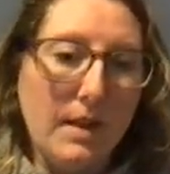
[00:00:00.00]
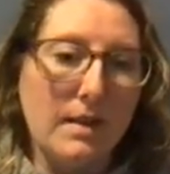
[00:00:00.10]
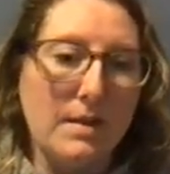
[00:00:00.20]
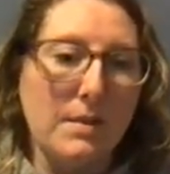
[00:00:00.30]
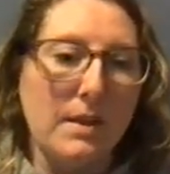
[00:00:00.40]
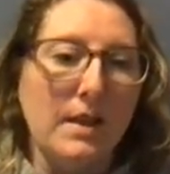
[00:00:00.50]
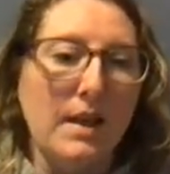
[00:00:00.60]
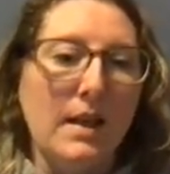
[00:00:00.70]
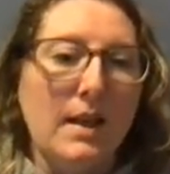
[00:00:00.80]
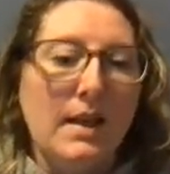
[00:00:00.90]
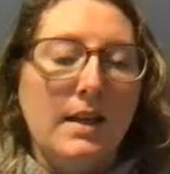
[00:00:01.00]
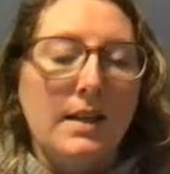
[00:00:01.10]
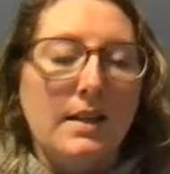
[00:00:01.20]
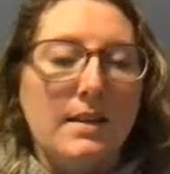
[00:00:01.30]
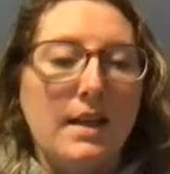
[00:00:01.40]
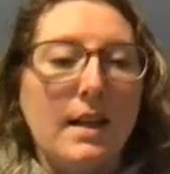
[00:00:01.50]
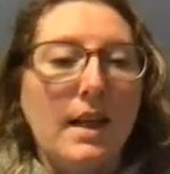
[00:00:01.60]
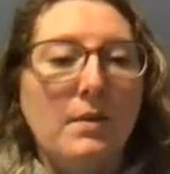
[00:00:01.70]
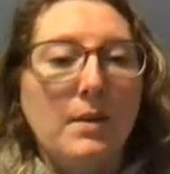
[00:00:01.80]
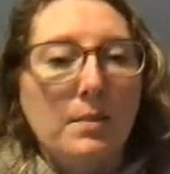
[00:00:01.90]
This one is
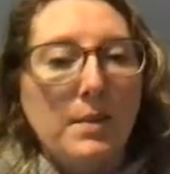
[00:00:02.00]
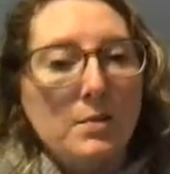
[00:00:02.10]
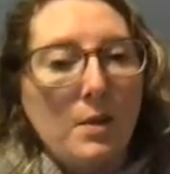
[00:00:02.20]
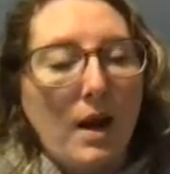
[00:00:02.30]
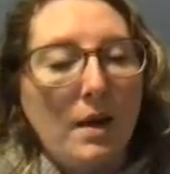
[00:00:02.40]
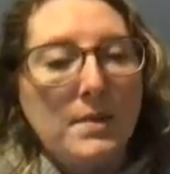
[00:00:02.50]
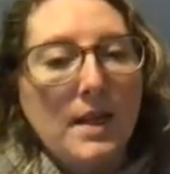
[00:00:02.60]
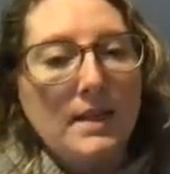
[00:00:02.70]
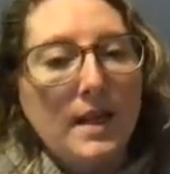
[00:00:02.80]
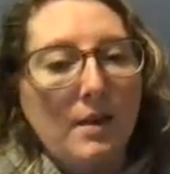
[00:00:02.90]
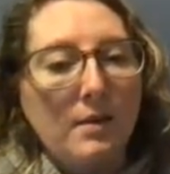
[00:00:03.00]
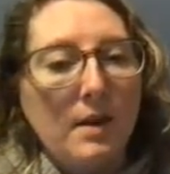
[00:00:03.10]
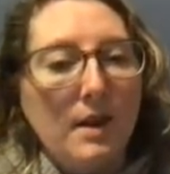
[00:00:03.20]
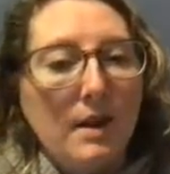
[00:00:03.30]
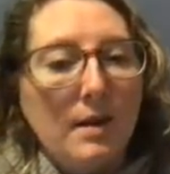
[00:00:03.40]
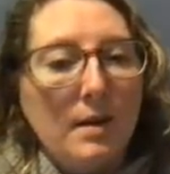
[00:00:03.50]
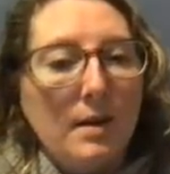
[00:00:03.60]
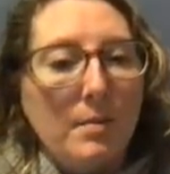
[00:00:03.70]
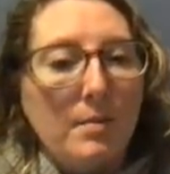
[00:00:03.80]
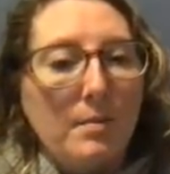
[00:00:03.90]
again with the pinch pot upside down,
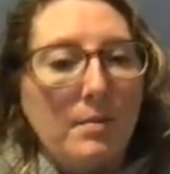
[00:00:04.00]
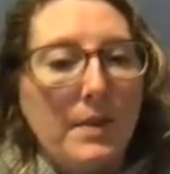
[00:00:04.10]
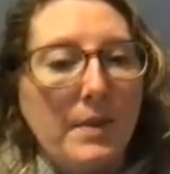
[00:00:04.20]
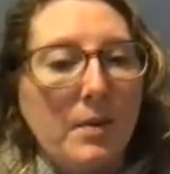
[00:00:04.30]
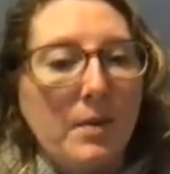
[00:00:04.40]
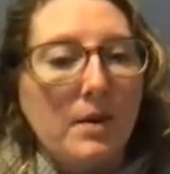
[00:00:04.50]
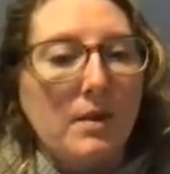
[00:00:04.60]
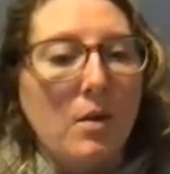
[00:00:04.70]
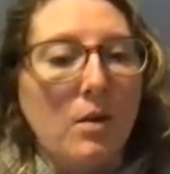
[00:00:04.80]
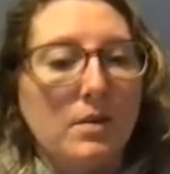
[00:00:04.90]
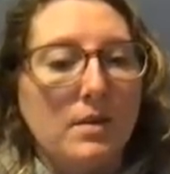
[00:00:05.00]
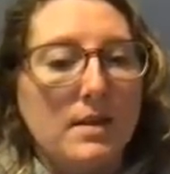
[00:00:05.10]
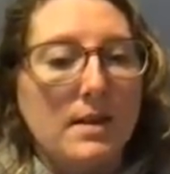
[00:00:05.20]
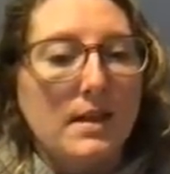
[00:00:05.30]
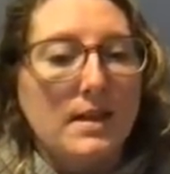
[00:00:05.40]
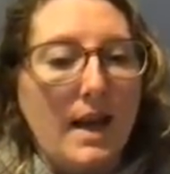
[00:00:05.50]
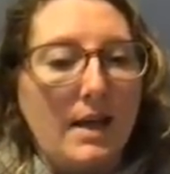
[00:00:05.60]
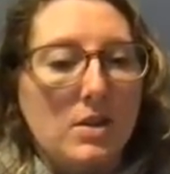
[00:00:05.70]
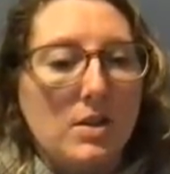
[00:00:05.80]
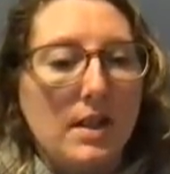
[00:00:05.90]
but there were little holes
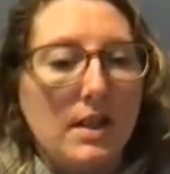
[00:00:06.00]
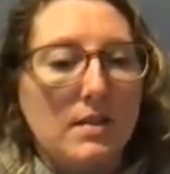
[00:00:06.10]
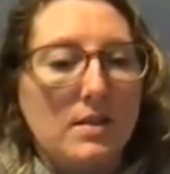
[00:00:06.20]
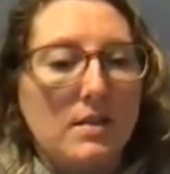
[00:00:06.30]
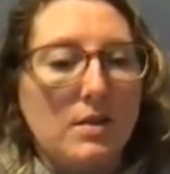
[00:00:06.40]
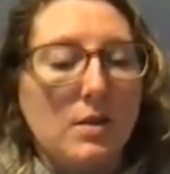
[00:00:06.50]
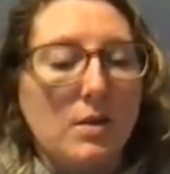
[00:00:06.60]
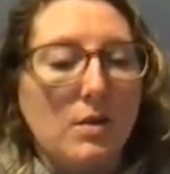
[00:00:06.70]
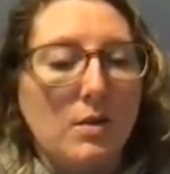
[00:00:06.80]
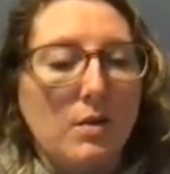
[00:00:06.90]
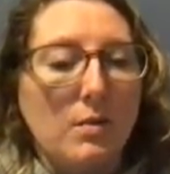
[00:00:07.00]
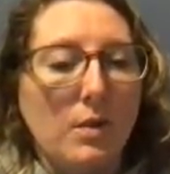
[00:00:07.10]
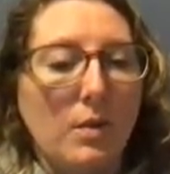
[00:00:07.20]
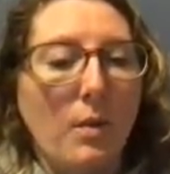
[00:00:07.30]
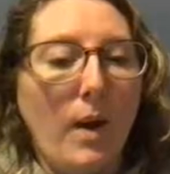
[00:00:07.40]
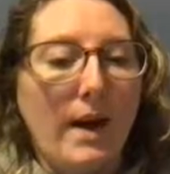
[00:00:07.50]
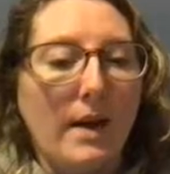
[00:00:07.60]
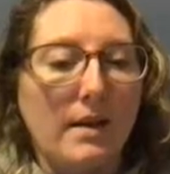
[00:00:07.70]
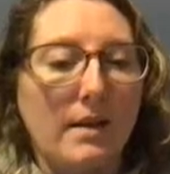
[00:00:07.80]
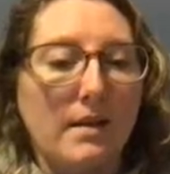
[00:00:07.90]
attached, and so with
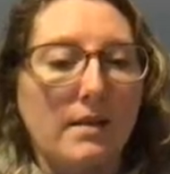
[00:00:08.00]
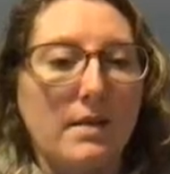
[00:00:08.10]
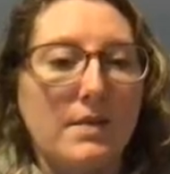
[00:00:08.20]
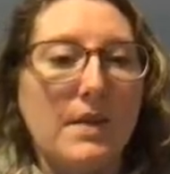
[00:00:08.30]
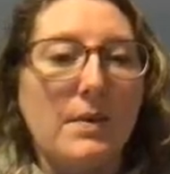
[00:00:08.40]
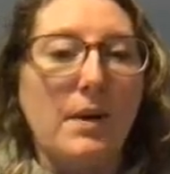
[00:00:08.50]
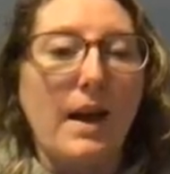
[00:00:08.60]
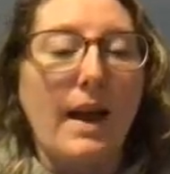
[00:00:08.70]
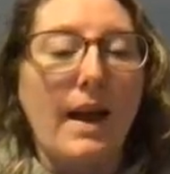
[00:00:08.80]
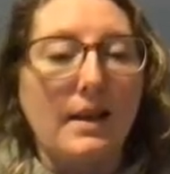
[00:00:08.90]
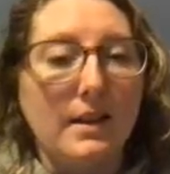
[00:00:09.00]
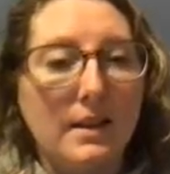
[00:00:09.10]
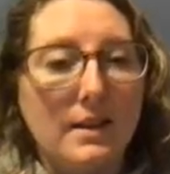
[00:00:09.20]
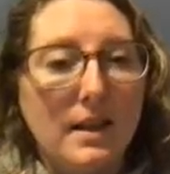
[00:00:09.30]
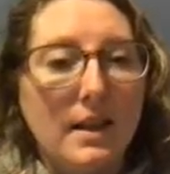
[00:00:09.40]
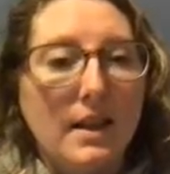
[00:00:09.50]
wire these feet were added.